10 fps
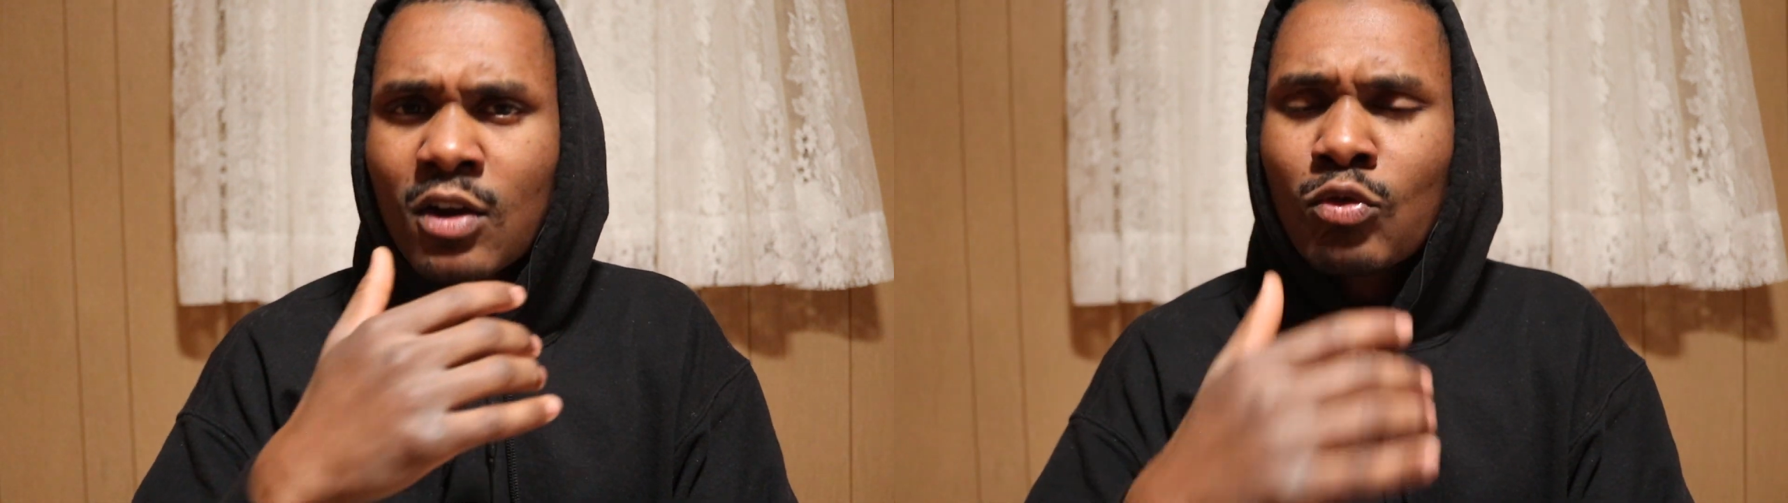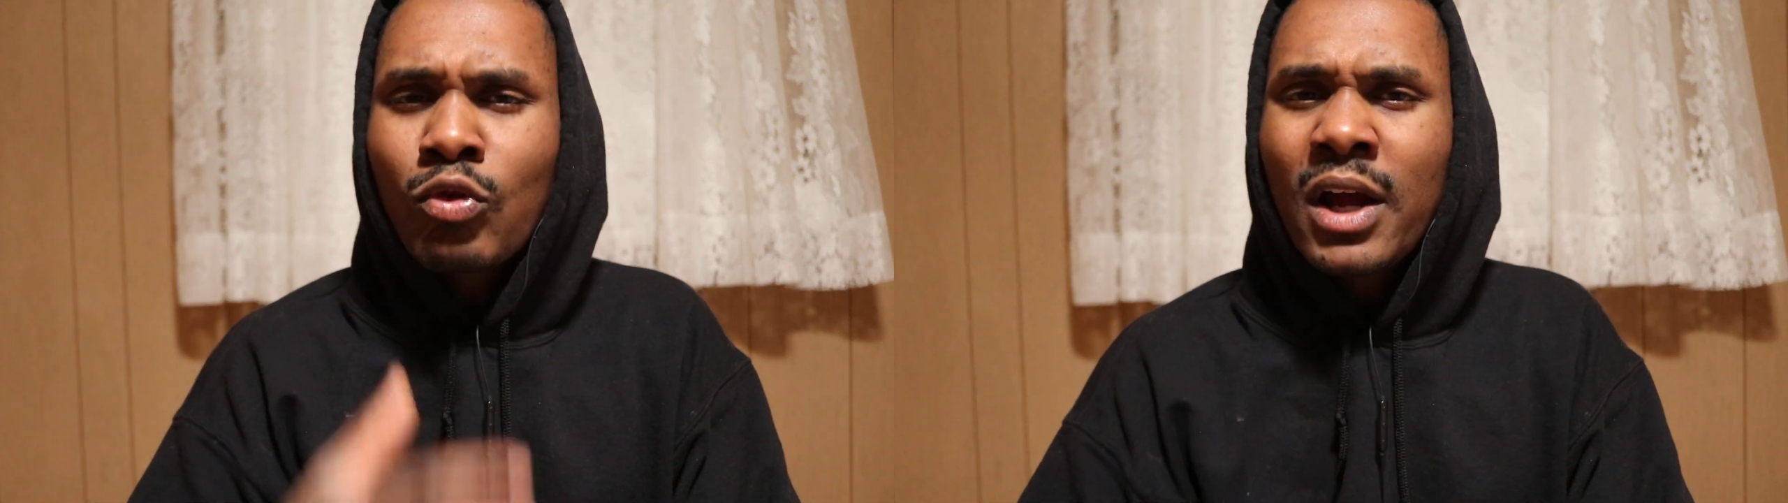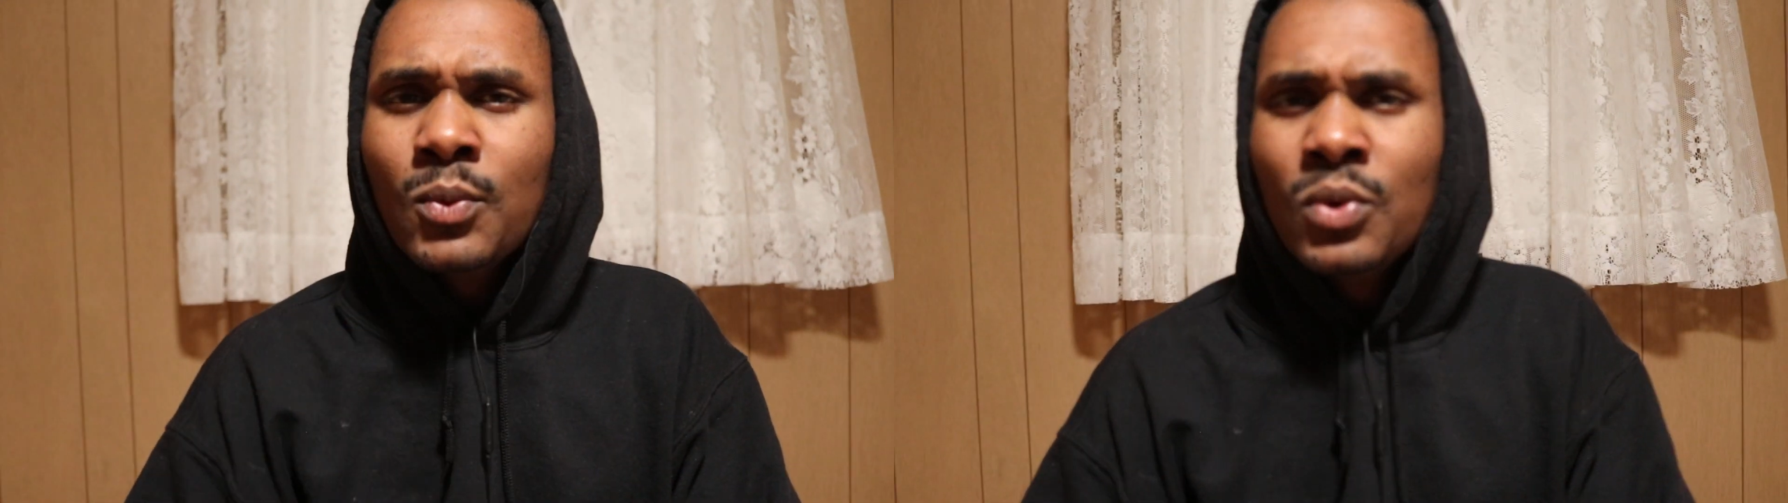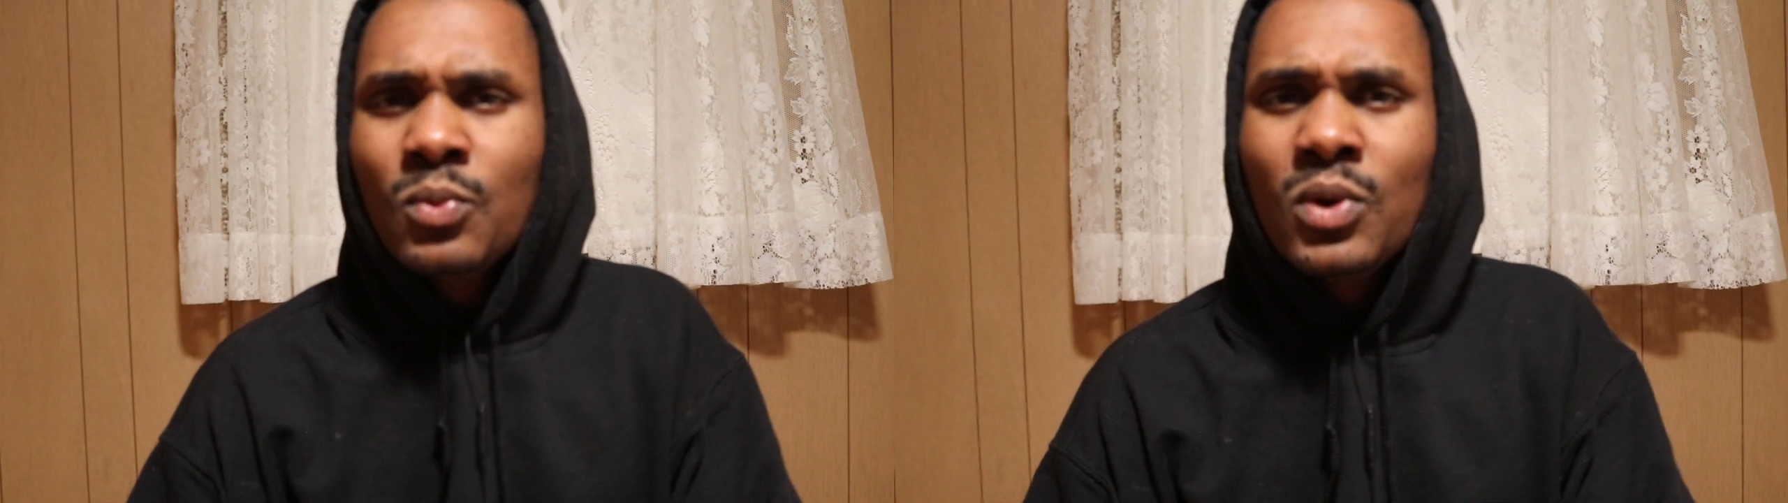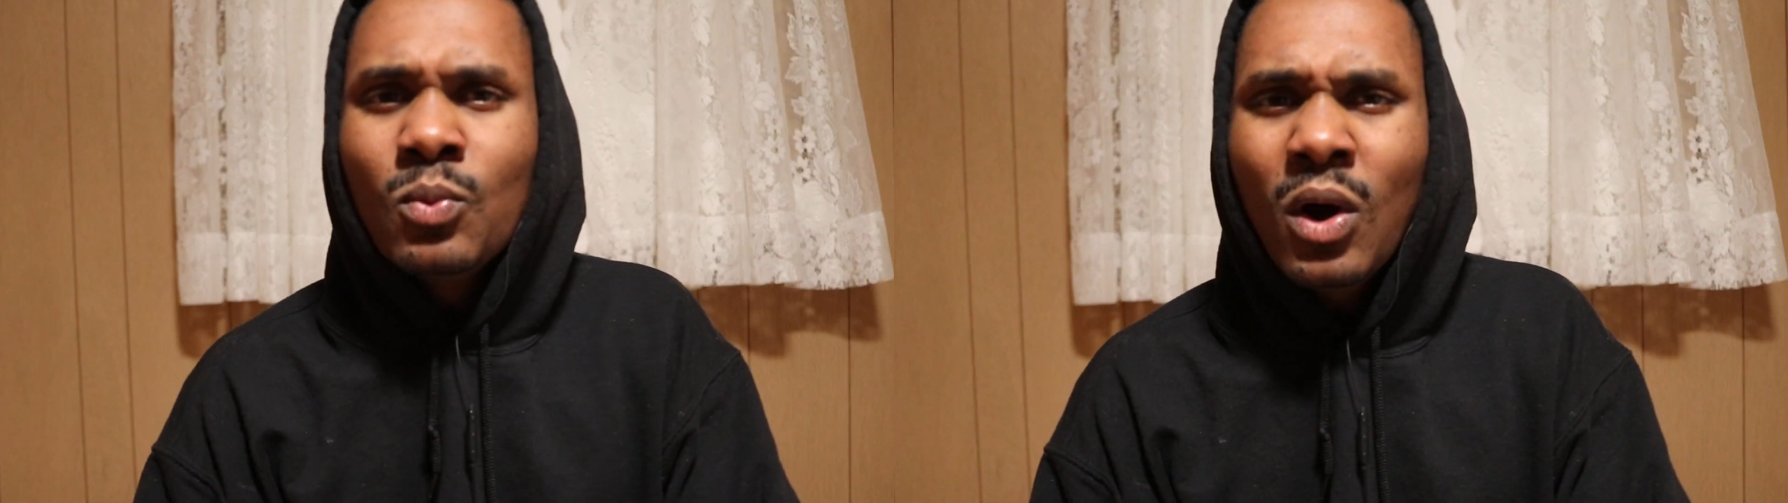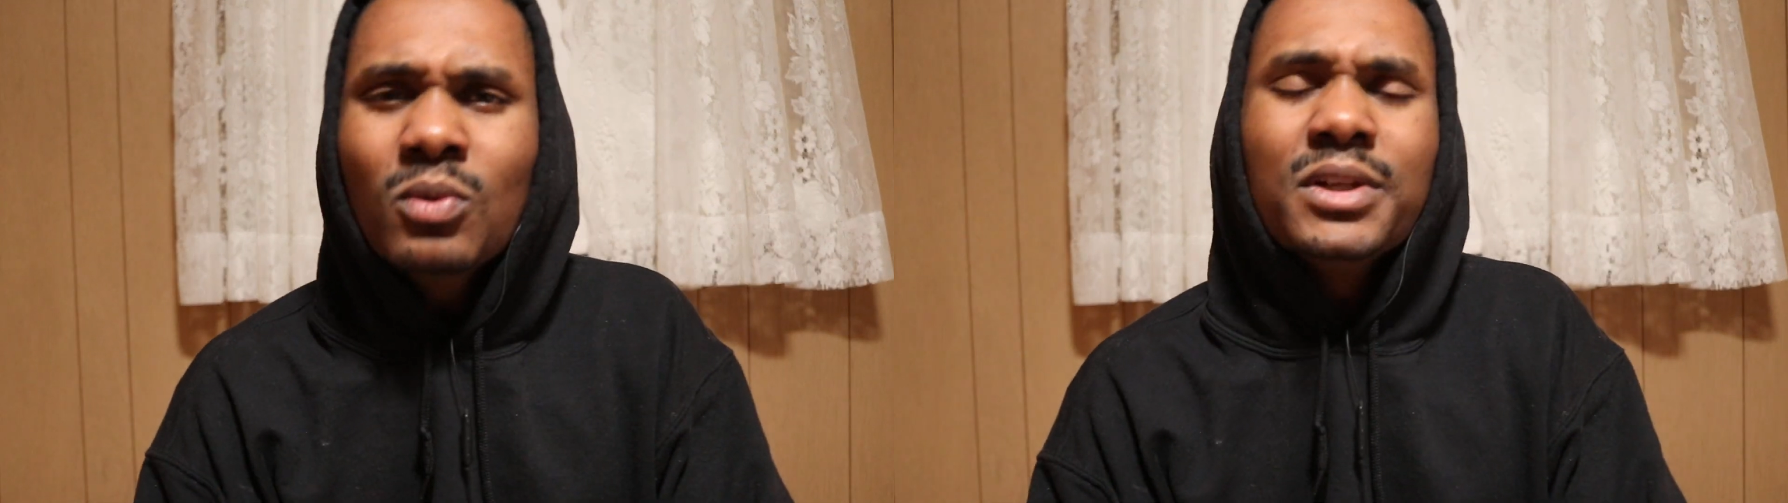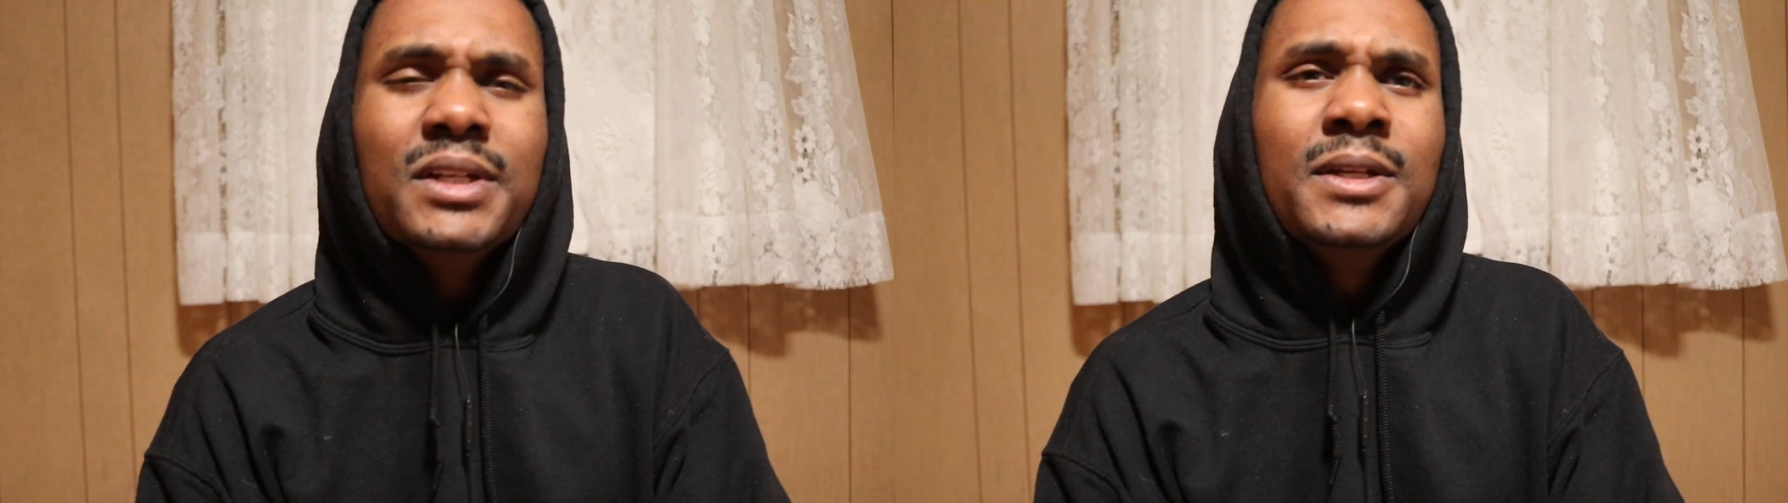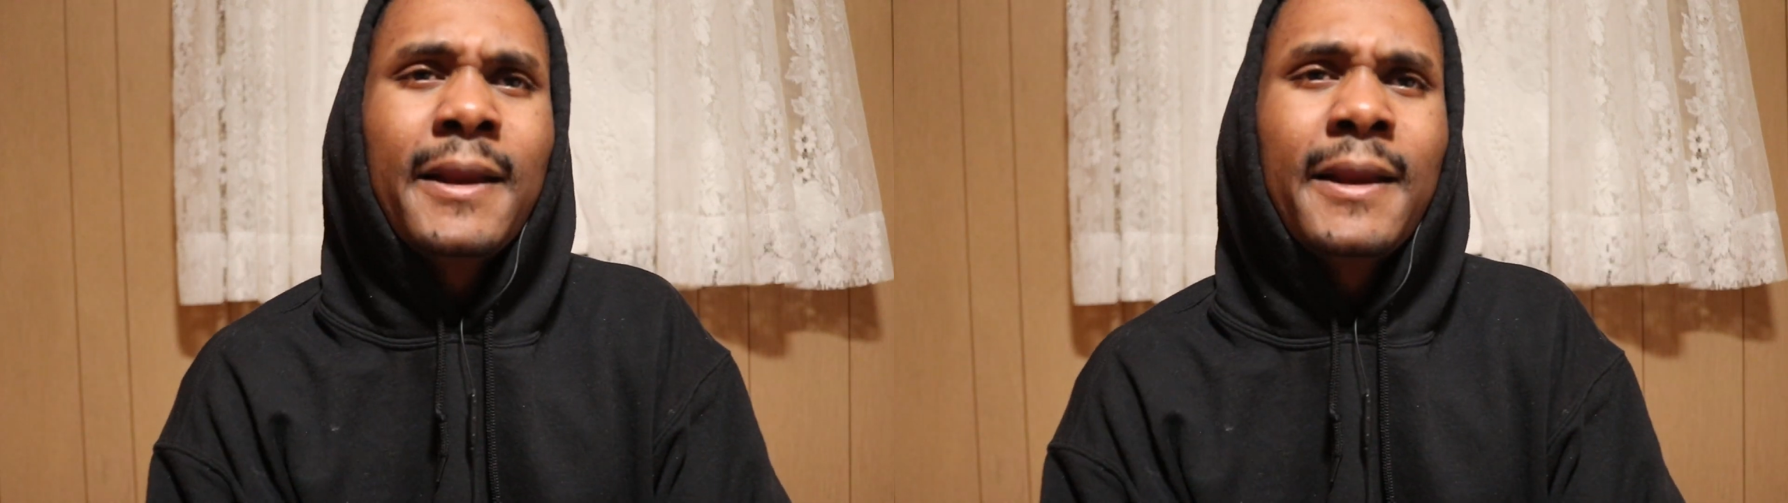right when we want it.